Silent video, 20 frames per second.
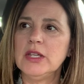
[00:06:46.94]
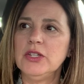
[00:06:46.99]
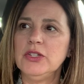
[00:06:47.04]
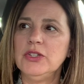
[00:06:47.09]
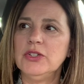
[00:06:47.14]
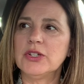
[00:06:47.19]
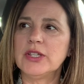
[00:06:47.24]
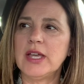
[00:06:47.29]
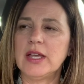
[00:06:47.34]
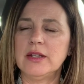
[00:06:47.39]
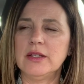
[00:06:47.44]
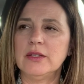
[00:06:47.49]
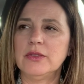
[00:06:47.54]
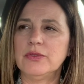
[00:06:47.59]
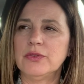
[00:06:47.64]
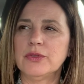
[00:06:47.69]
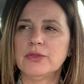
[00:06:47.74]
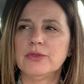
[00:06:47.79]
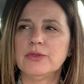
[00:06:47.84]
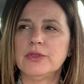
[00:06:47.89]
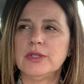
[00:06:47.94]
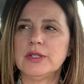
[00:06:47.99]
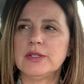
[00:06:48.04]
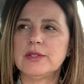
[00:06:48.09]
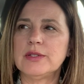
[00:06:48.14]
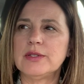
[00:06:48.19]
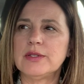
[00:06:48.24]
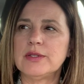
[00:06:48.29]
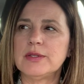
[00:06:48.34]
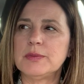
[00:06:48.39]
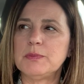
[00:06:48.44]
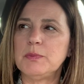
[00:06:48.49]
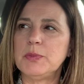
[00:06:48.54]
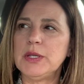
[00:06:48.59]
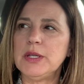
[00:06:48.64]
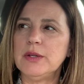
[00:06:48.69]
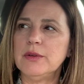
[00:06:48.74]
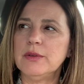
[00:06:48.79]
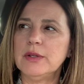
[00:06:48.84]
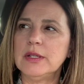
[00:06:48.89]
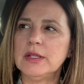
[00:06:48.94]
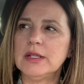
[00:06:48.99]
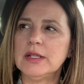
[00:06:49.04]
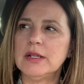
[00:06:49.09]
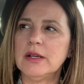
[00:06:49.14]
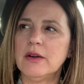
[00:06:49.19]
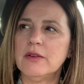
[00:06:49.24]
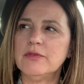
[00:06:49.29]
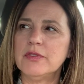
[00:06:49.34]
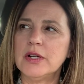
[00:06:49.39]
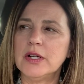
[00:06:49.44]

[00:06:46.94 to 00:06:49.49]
you're getting through this period of